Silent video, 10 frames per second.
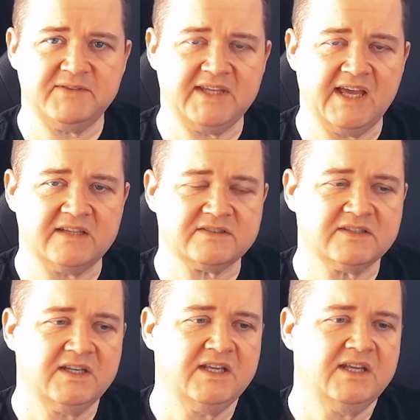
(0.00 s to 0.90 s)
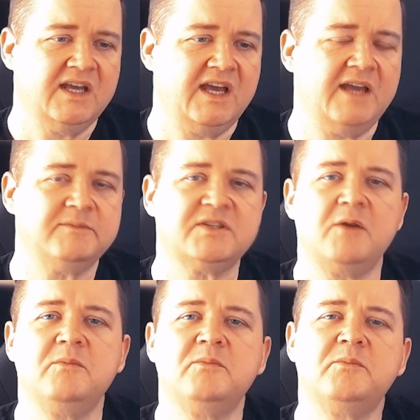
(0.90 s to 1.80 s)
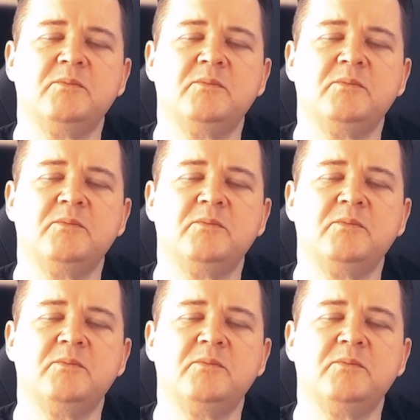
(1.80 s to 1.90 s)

everything else. Um, so